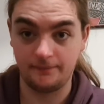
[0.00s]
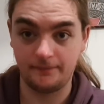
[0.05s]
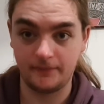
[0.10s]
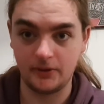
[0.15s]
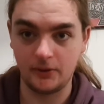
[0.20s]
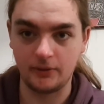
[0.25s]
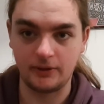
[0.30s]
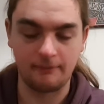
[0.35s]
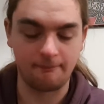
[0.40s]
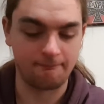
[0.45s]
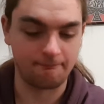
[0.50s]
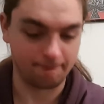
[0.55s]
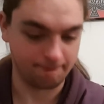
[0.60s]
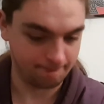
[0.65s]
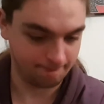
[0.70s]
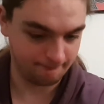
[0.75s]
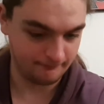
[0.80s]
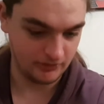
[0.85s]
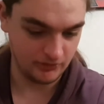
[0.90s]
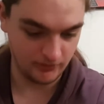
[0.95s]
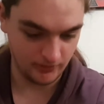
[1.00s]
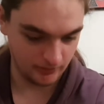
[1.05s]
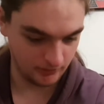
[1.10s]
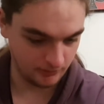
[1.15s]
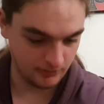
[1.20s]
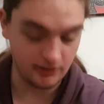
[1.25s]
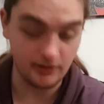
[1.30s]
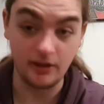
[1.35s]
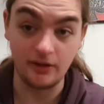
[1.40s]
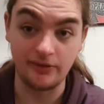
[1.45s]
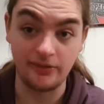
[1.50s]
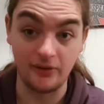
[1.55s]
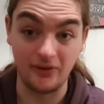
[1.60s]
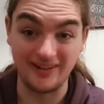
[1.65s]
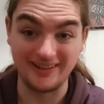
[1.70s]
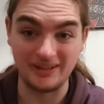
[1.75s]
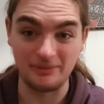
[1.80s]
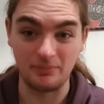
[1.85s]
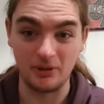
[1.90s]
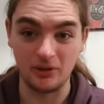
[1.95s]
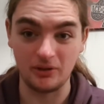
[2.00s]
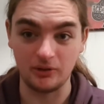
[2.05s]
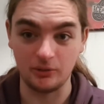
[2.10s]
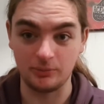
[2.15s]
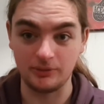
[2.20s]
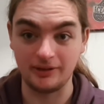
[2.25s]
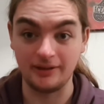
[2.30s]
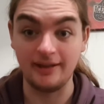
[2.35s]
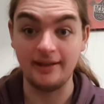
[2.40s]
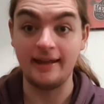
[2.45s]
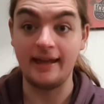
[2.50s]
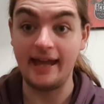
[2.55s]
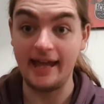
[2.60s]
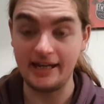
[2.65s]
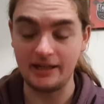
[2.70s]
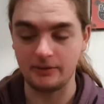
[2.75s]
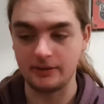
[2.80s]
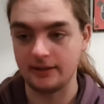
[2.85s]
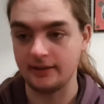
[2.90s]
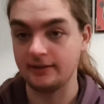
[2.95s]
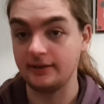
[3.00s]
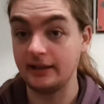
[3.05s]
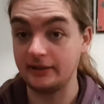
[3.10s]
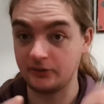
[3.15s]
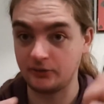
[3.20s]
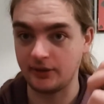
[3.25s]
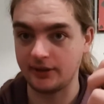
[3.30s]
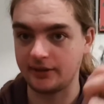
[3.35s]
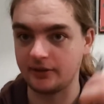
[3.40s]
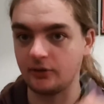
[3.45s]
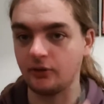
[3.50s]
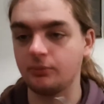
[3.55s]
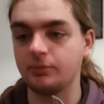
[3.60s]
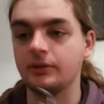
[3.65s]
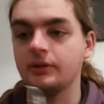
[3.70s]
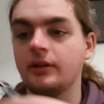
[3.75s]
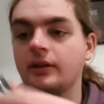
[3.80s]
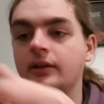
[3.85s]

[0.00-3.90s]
Okay, sorry about that, I thought I had a bottle of that. Anyway, let's crack it open.